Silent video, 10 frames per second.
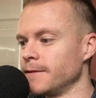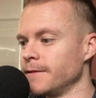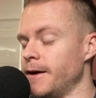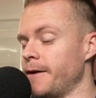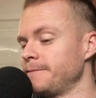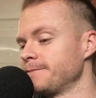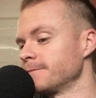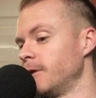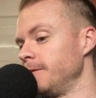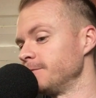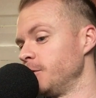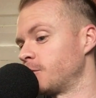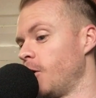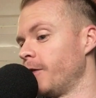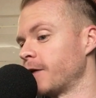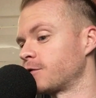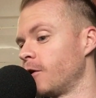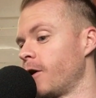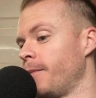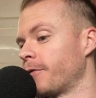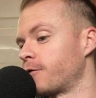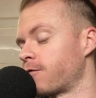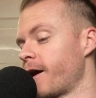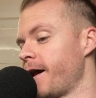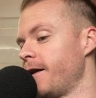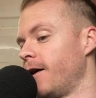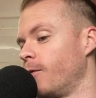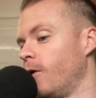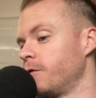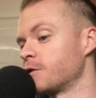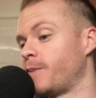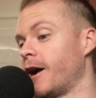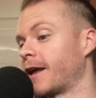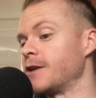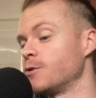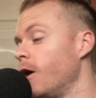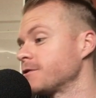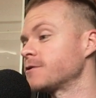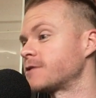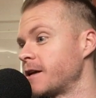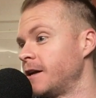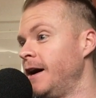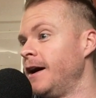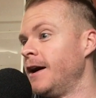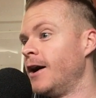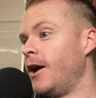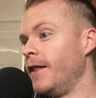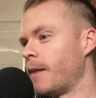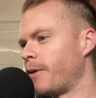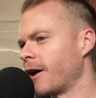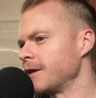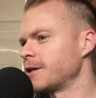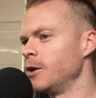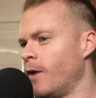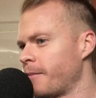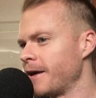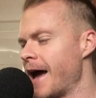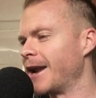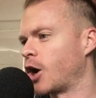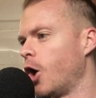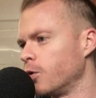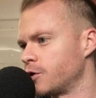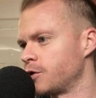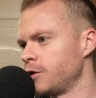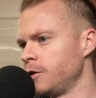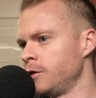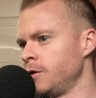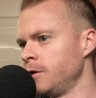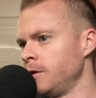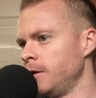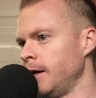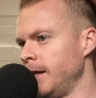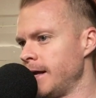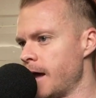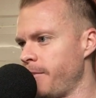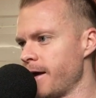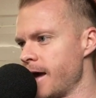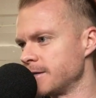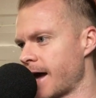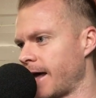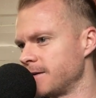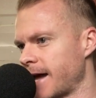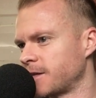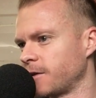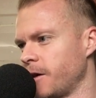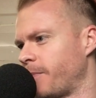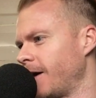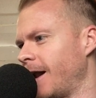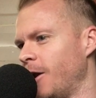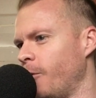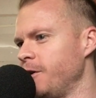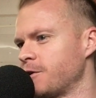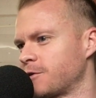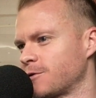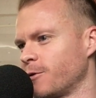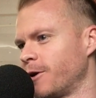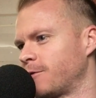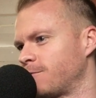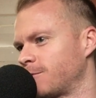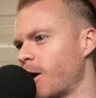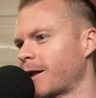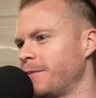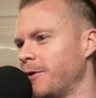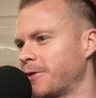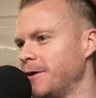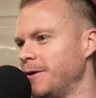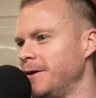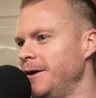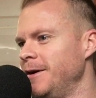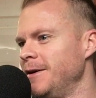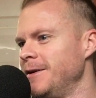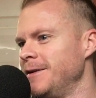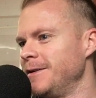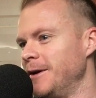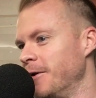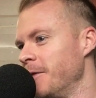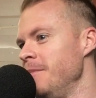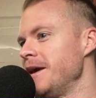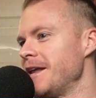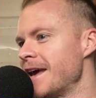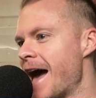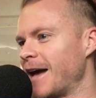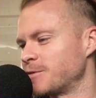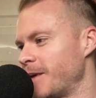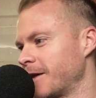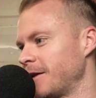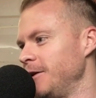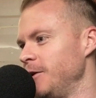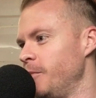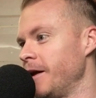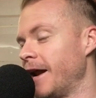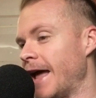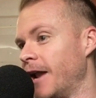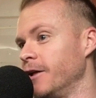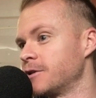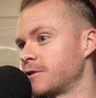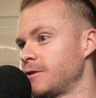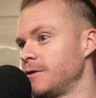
Yeah. Well, you told that story about the trade on Woj's podcast. You also said on that podcast that you want to be a head coach. in the NBA. Is that still your plan? I know we just sort of talked about the media aspect and you being an analyst.